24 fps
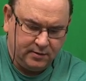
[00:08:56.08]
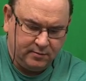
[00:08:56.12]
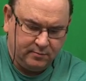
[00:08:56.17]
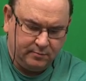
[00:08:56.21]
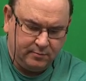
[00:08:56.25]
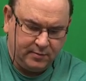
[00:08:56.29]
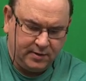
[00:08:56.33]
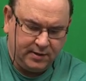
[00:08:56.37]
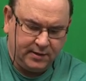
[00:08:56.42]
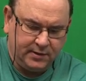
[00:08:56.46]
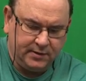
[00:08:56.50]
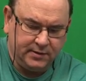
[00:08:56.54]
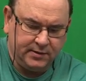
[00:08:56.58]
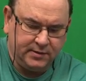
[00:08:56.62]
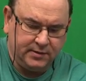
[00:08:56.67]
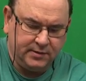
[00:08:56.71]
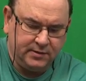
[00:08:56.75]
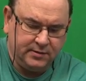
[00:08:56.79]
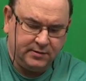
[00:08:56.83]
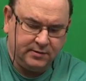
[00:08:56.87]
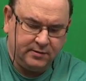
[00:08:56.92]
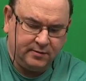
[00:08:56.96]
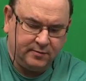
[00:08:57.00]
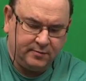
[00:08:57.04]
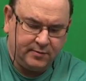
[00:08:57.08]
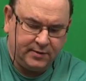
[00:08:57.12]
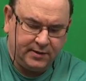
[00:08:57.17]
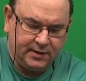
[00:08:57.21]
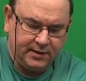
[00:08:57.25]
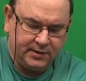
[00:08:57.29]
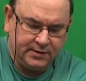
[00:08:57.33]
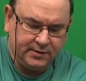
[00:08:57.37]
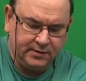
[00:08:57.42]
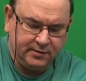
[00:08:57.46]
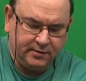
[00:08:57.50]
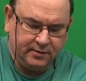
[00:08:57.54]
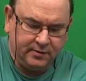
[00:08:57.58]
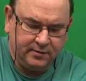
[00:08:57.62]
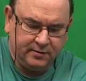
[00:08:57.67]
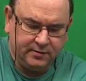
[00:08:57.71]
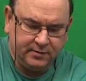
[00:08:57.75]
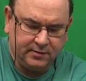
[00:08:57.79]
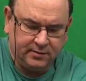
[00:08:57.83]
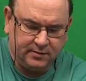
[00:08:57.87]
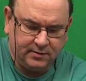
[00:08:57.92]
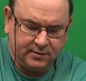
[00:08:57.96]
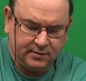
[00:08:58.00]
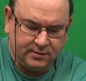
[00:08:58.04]
melded into the plastic here,
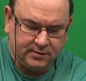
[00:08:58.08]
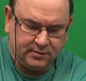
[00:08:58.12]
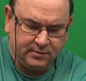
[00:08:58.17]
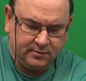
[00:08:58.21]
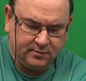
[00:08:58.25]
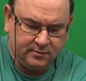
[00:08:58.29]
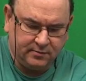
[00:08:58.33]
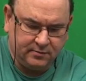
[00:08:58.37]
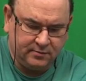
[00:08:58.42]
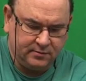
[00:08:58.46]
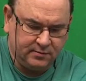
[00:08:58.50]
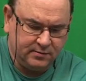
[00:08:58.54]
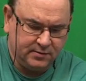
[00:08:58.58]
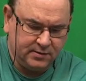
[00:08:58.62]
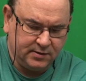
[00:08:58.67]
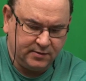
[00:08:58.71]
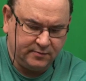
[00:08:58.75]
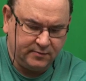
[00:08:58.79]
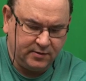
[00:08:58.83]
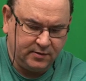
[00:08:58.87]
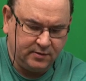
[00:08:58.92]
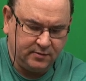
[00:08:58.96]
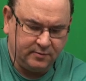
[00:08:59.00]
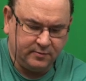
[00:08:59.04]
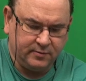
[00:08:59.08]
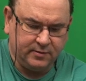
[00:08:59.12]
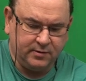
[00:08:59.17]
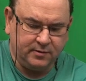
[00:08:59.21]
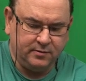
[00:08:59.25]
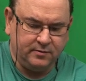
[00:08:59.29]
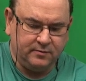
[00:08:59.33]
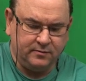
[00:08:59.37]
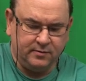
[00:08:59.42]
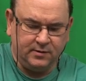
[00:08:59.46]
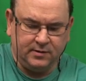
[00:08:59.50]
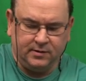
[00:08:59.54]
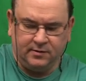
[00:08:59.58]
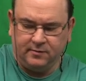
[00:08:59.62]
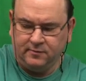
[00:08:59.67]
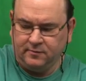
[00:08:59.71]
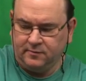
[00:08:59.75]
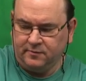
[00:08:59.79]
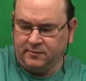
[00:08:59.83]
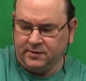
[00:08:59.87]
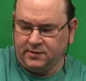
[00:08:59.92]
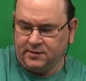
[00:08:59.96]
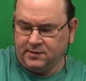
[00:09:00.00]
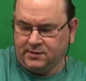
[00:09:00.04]
then that's not something that one can really
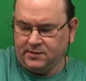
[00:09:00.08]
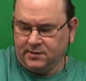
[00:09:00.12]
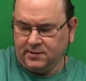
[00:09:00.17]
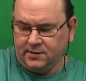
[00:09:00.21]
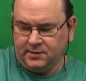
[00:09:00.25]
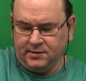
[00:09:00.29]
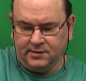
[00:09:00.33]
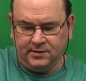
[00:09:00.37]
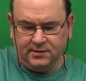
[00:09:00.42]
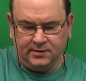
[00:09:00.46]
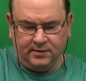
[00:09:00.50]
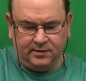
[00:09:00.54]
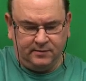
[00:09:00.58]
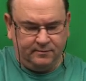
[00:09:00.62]
fix that easily.